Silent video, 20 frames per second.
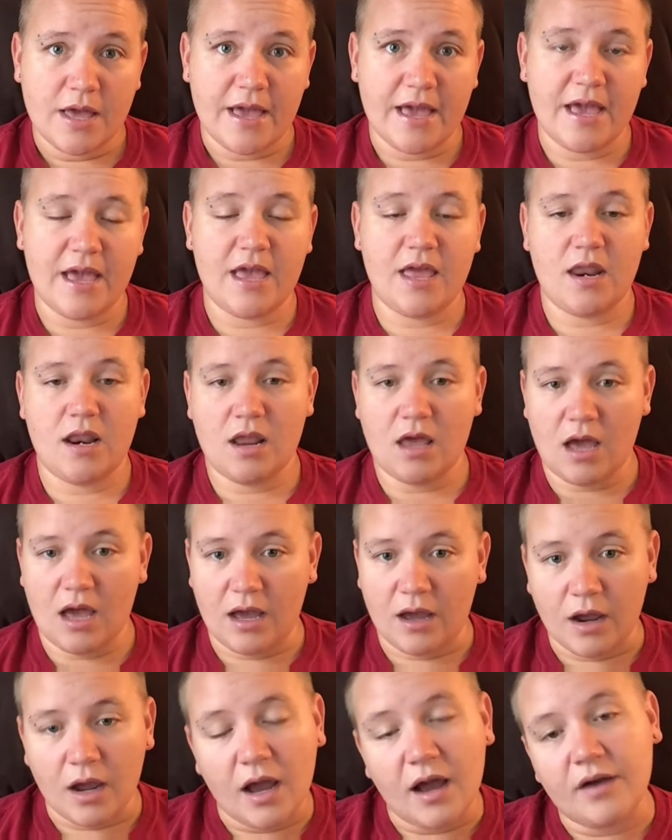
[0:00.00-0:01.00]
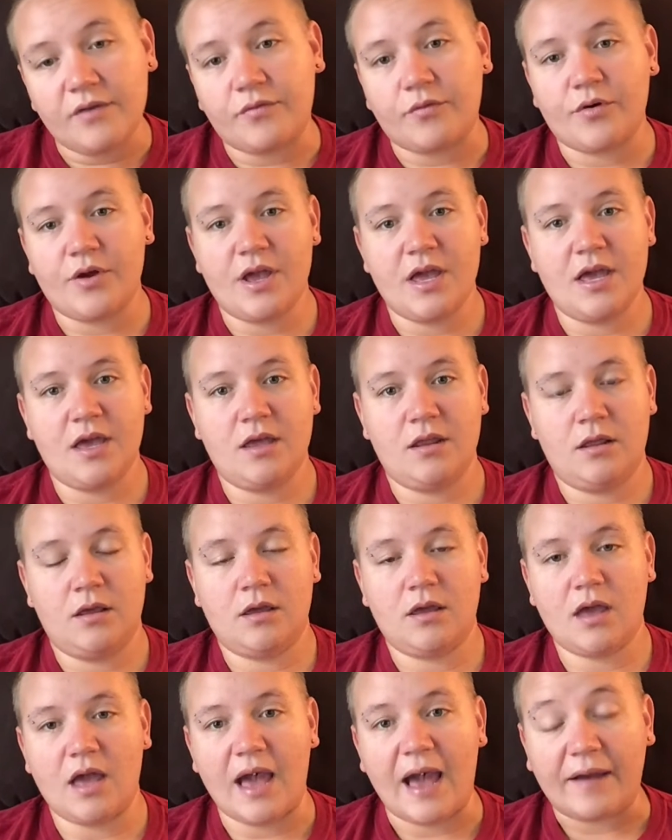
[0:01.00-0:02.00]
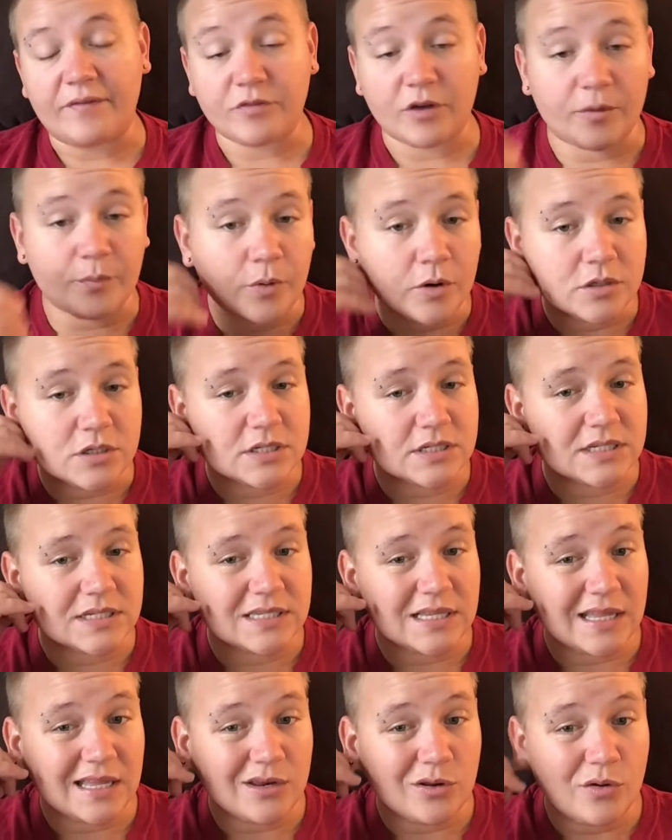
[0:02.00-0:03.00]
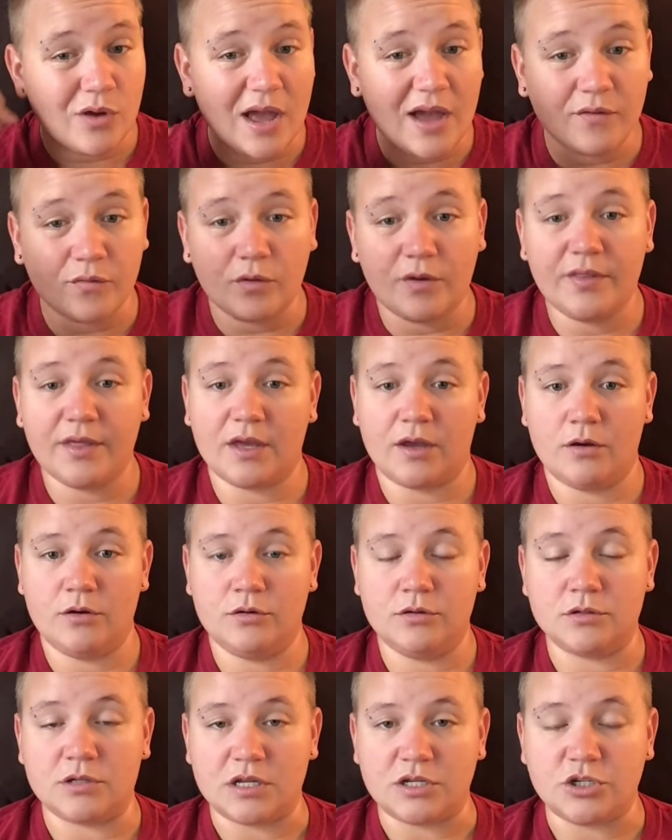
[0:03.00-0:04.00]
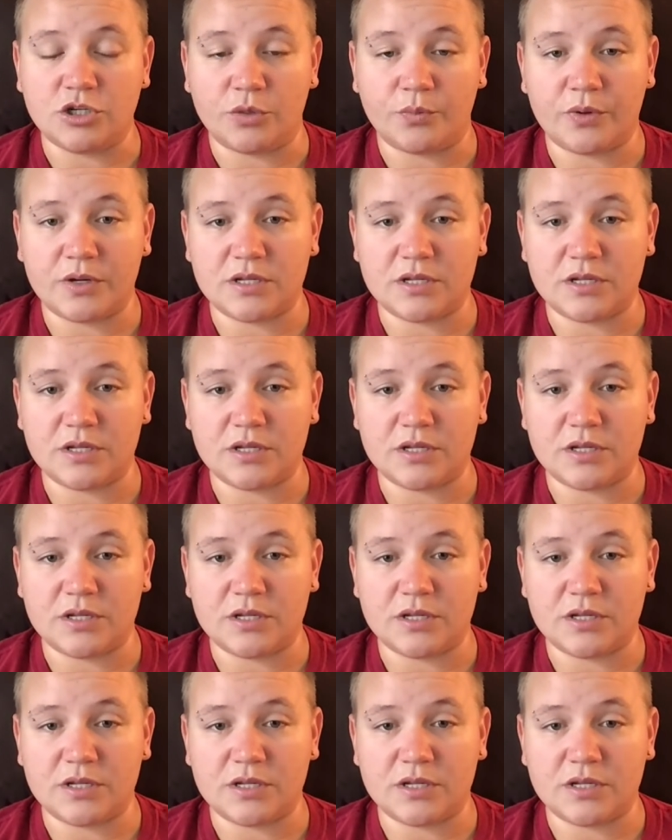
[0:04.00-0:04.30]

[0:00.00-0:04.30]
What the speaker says: And I've read after I purchased this that they do have one that you can